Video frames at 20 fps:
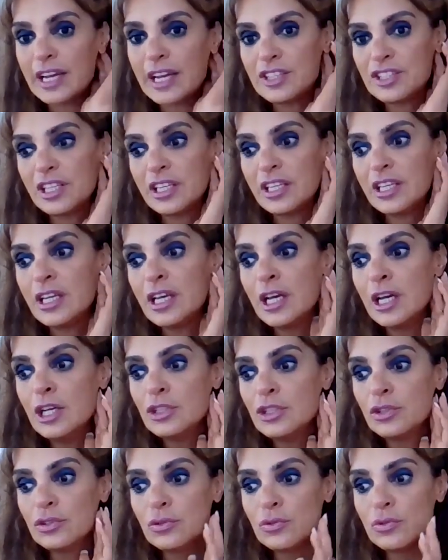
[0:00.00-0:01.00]
actually
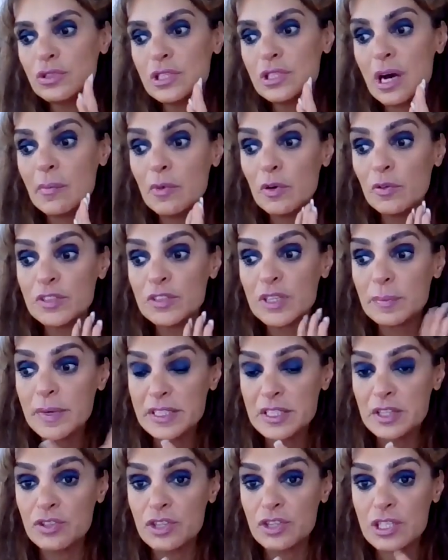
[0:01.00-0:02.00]
to do some of the
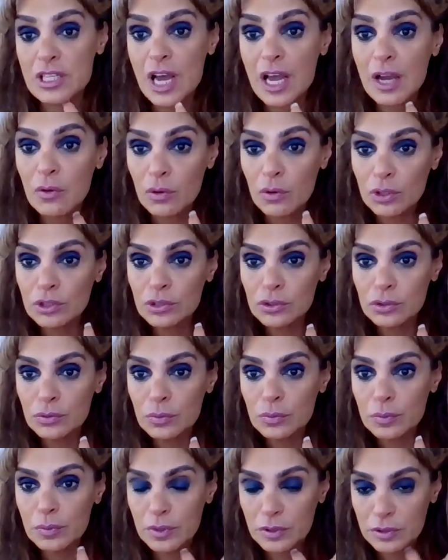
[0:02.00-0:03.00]
messages I want
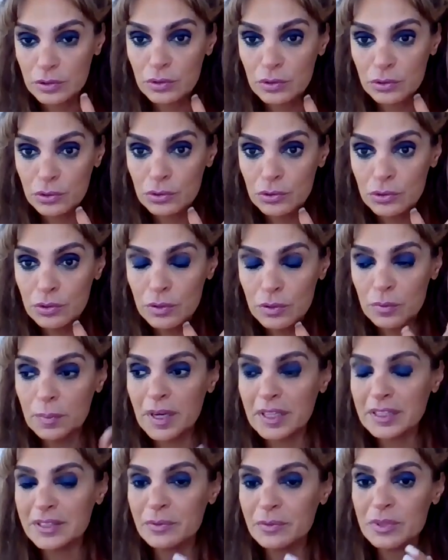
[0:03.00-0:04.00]
to do,
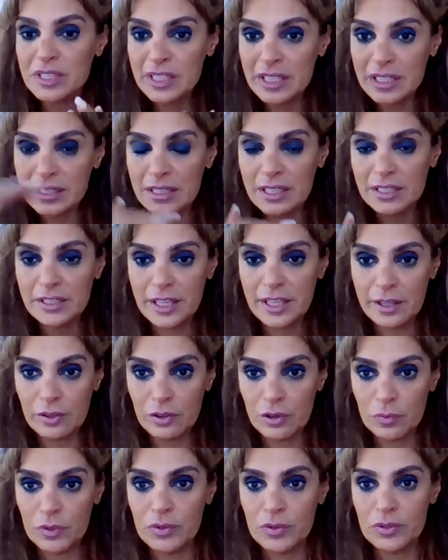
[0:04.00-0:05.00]
but within the
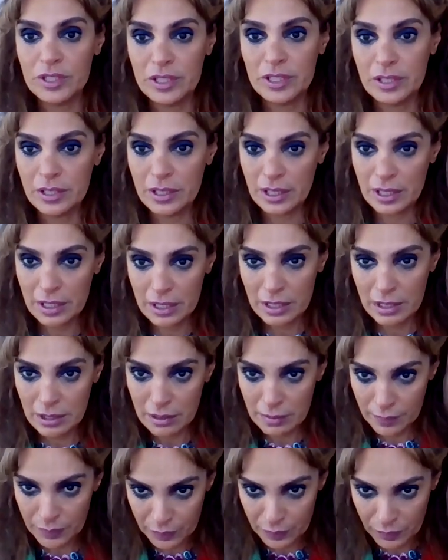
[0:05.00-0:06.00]
techno music
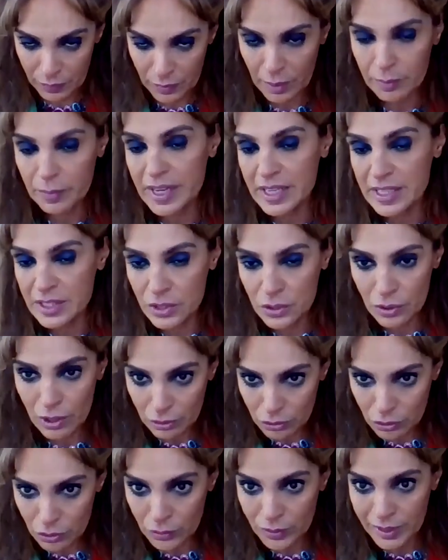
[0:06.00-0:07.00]
mix you
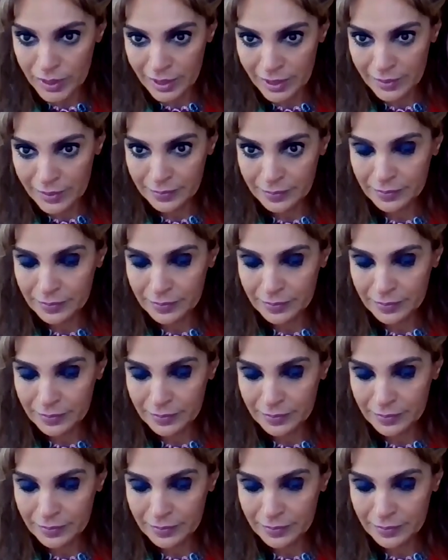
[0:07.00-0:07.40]
are doing.